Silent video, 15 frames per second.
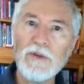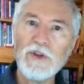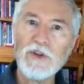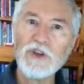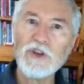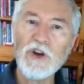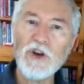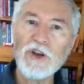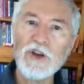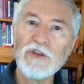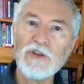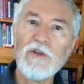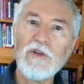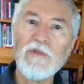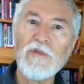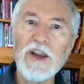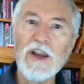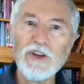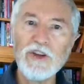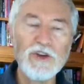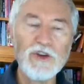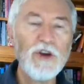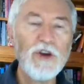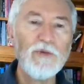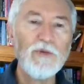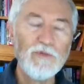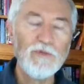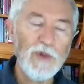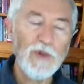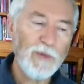the signs are arranged
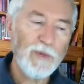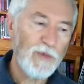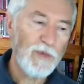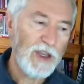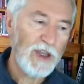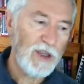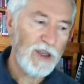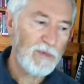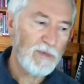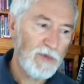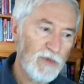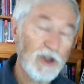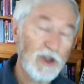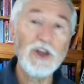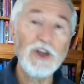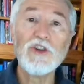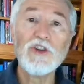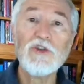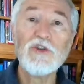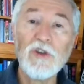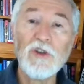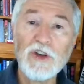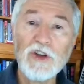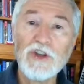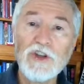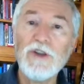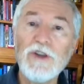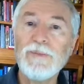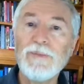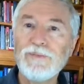when we teach
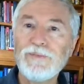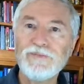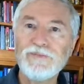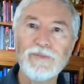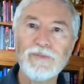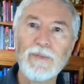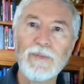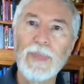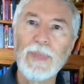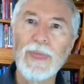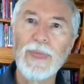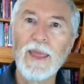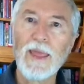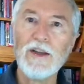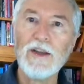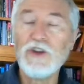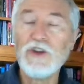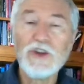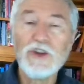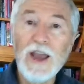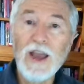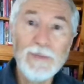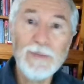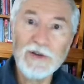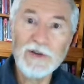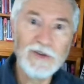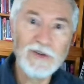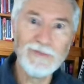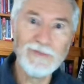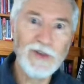astrology. It just so
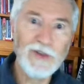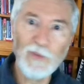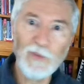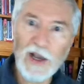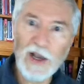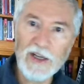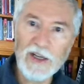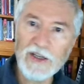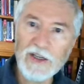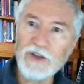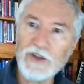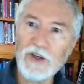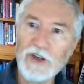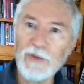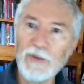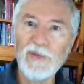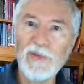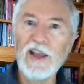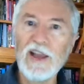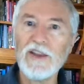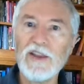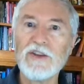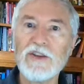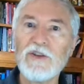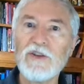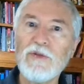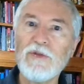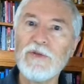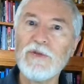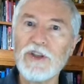happens the way it is. I didn't plan this at
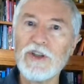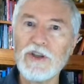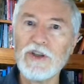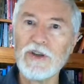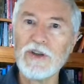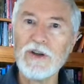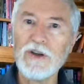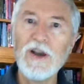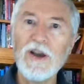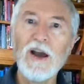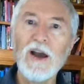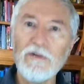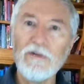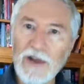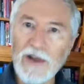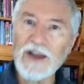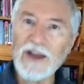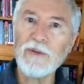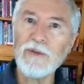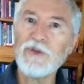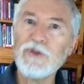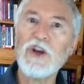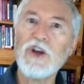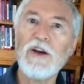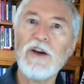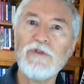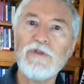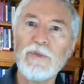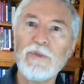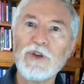all. This is a random chart
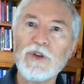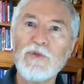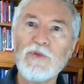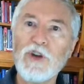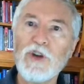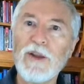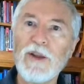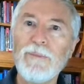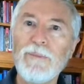from this morning.